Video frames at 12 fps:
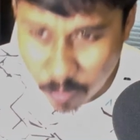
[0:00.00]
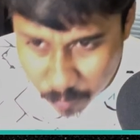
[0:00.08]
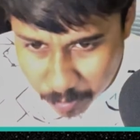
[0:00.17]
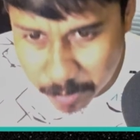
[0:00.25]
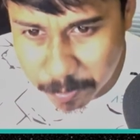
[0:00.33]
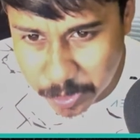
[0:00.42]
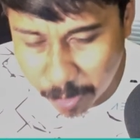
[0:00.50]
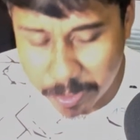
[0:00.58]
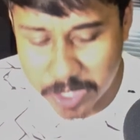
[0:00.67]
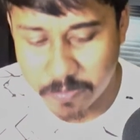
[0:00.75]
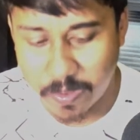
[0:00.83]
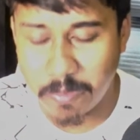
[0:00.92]
with bishop
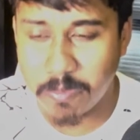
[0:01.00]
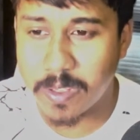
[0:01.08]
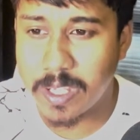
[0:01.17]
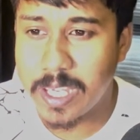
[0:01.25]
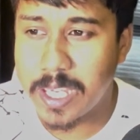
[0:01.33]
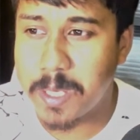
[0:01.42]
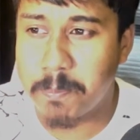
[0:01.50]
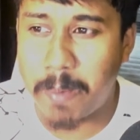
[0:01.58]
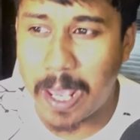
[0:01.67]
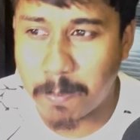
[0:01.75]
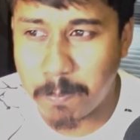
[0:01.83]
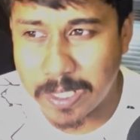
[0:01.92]
h5. If
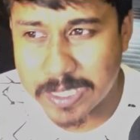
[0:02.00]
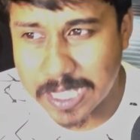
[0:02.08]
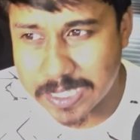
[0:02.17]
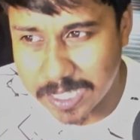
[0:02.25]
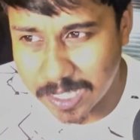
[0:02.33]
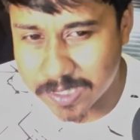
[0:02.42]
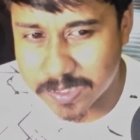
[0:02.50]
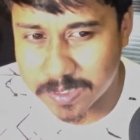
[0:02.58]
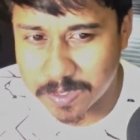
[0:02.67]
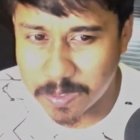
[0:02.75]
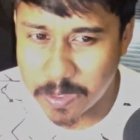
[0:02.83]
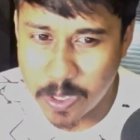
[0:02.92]
black plays
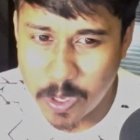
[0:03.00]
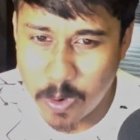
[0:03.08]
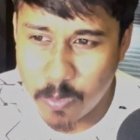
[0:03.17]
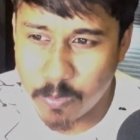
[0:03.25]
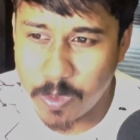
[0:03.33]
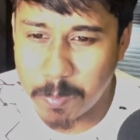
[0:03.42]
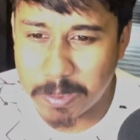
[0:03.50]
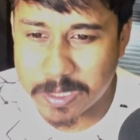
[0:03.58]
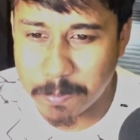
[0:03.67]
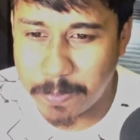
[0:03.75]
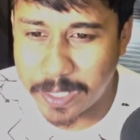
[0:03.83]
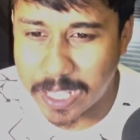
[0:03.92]
a6, we'll be
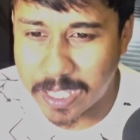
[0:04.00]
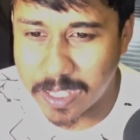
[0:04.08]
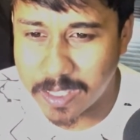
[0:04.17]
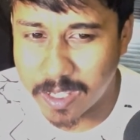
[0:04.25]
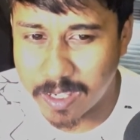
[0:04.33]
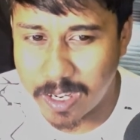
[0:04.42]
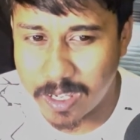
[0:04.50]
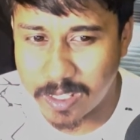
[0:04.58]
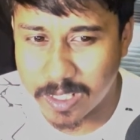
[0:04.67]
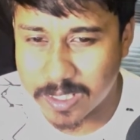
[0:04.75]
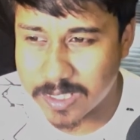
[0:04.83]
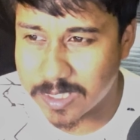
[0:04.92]
simply taking here,
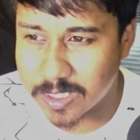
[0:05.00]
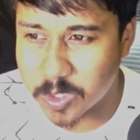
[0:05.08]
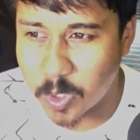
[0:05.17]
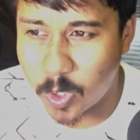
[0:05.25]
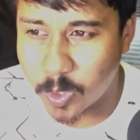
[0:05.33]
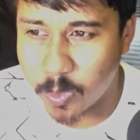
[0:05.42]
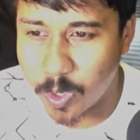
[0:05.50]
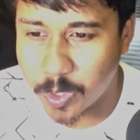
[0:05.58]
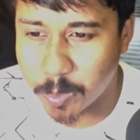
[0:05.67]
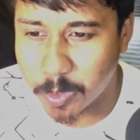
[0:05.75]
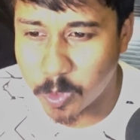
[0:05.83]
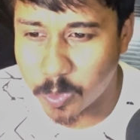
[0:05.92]
and this is not going
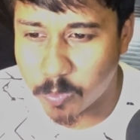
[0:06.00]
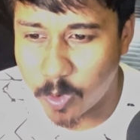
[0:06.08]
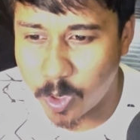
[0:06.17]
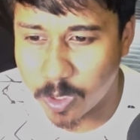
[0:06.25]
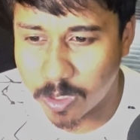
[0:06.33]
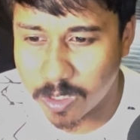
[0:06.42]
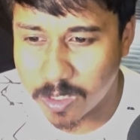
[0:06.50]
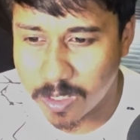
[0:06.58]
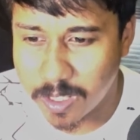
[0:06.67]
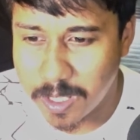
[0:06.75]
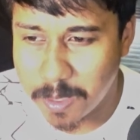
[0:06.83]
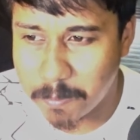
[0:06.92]
to be good for
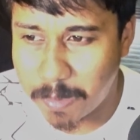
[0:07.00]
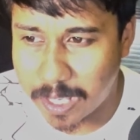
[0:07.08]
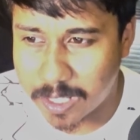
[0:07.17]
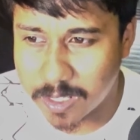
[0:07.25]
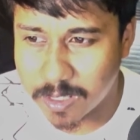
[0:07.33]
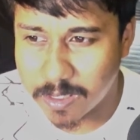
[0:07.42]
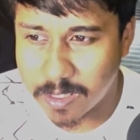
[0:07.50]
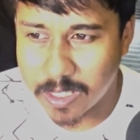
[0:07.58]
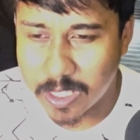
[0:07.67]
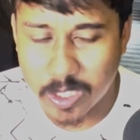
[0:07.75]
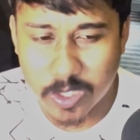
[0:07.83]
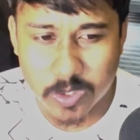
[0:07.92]
black.
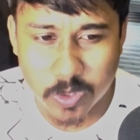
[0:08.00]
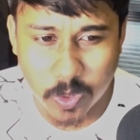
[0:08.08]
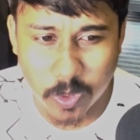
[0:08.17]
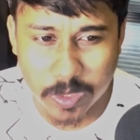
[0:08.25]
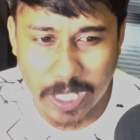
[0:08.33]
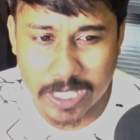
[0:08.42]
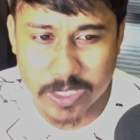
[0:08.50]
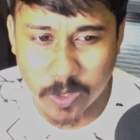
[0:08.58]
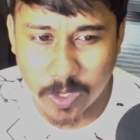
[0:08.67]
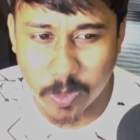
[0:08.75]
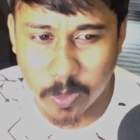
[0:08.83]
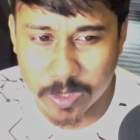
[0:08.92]
So that's
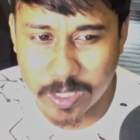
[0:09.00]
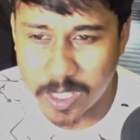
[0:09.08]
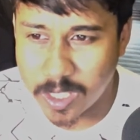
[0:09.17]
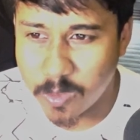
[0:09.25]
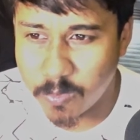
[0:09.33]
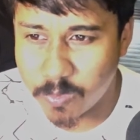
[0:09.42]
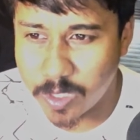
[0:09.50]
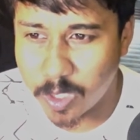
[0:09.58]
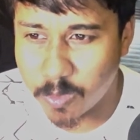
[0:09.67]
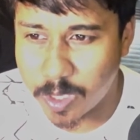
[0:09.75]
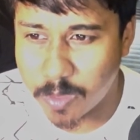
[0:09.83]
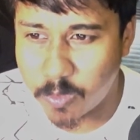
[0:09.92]
not a good thing. We are
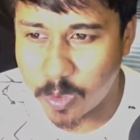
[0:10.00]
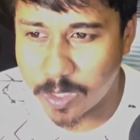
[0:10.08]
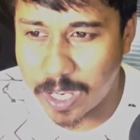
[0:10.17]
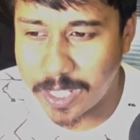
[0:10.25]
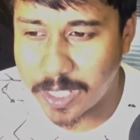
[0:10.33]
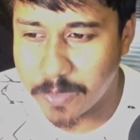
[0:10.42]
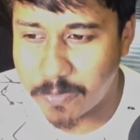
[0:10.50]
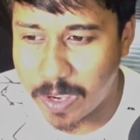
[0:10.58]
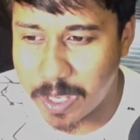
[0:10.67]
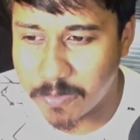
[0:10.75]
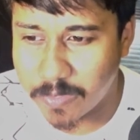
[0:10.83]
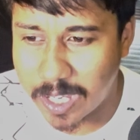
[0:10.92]
looking for knight
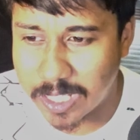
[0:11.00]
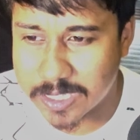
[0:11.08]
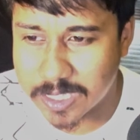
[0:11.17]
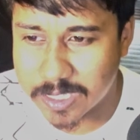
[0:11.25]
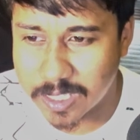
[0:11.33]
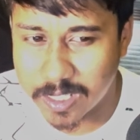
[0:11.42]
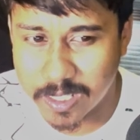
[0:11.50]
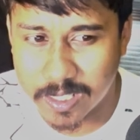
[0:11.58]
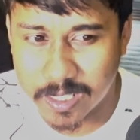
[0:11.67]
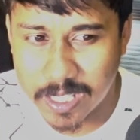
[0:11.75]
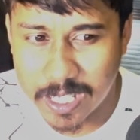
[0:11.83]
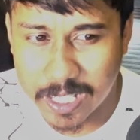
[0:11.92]
d5, knight
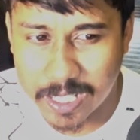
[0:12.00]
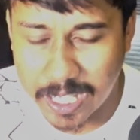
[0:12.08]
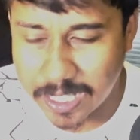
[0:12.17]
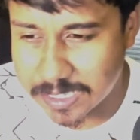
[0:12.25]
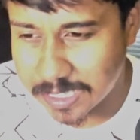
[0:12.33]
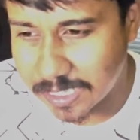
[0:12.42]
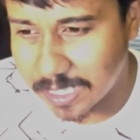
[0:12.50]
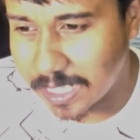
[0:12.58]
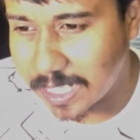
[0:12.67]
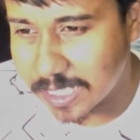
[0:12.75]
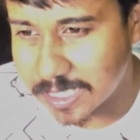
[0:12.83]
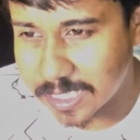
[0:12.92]
c3, knight
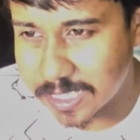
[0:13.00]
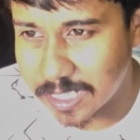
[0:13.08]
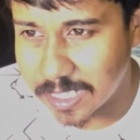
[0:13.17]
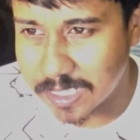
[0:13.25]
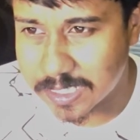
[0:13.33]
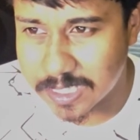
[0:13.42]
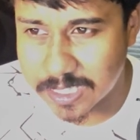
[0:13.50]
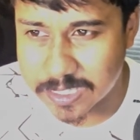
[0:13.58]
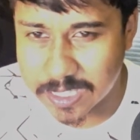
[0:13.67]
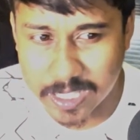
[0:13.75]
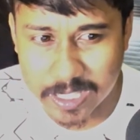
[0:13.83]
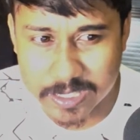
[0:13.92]
c3, dc3,
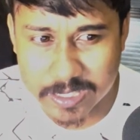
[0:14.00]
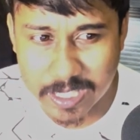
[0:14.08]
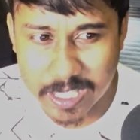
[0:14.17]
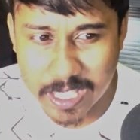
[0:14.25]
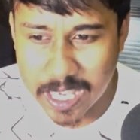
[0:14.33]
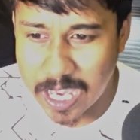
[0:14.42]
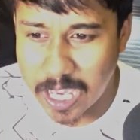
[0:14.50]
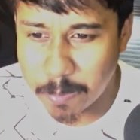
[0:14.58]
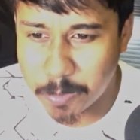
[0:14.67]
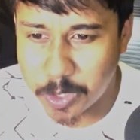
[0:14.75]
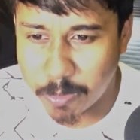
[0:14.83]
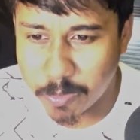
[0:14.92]
c6,
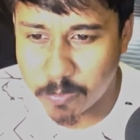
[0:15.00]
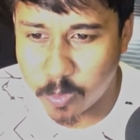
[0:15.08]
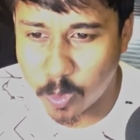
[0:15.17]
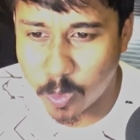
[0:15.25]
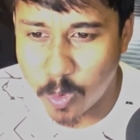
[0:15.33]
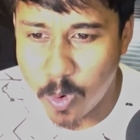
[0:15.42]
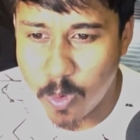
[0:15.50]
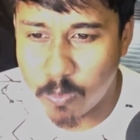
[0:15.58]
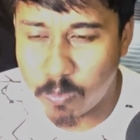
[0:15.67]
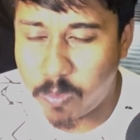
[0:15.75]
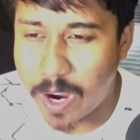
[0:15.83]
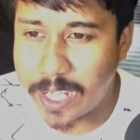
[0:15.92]
and bishop f4.
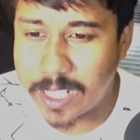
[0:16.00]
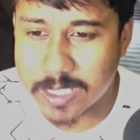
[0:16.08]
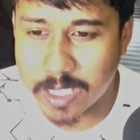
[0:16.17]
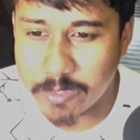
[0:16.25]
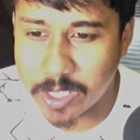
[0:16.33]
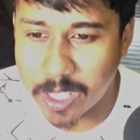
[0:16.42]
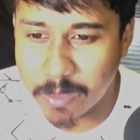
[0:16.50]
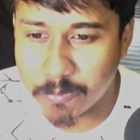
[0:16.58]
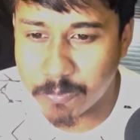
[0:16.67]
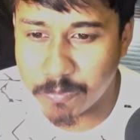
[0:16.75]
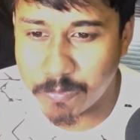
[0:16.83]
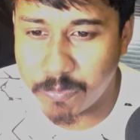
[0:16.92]
White is having a
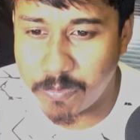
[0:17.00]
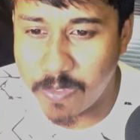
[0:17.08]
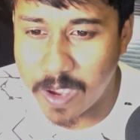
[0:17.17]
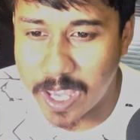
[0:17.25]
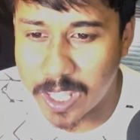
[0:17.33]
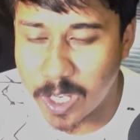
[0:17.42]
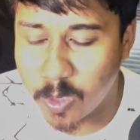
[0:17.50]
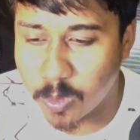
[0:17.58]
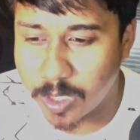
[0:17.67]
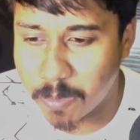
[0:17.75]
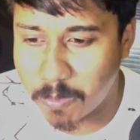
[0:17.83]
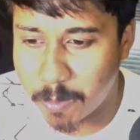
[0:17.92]
very
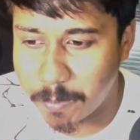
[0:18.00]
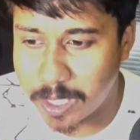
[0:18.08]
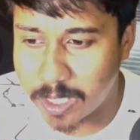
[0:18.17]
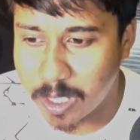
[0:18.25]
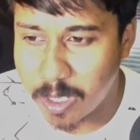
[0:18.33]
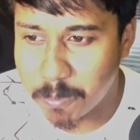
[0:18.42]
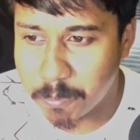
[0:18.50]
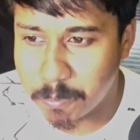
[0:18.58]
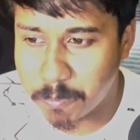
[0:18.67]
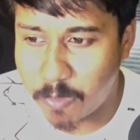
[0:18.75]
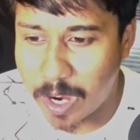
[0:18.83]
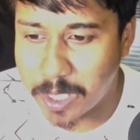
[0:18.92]
good development.
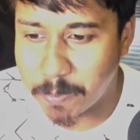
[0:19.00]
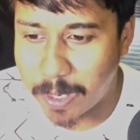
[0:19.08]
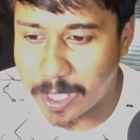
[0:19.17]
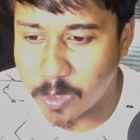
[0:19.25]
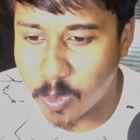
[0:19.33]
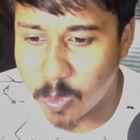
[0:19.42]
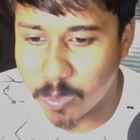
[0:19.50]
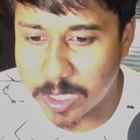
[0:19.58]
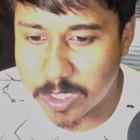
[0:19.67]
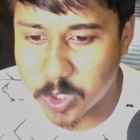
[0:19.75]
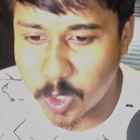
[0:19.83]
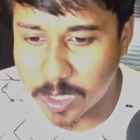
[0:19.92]
White might go
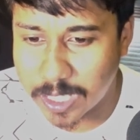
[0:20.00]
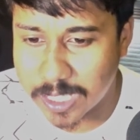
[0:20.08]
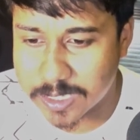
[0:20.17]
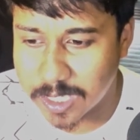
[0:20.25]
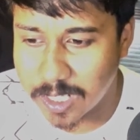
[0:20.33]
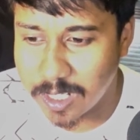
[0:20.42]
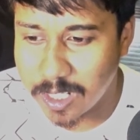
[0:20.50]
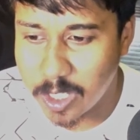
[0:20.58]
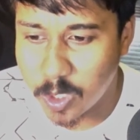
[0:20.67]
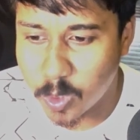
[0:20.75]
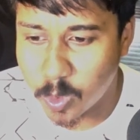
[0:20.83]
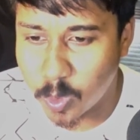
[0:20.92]
with short castle,
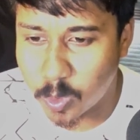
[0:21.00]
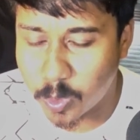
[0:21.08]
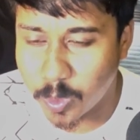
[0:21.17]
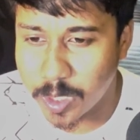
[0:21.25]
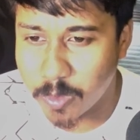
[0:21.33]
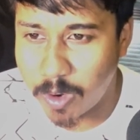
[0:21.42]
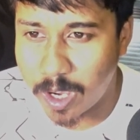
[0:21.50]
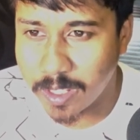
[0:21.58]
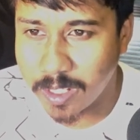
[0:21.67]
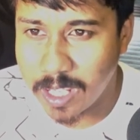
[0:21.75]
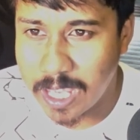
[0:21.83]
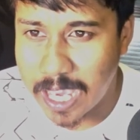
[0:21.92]
rook to
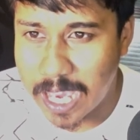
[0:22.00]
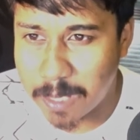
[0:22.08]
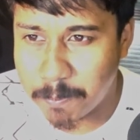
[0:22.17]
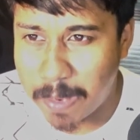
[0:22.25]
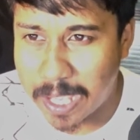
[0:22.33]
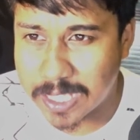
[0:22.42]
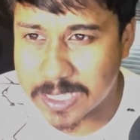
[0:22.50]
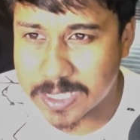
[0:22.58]
d1, and black is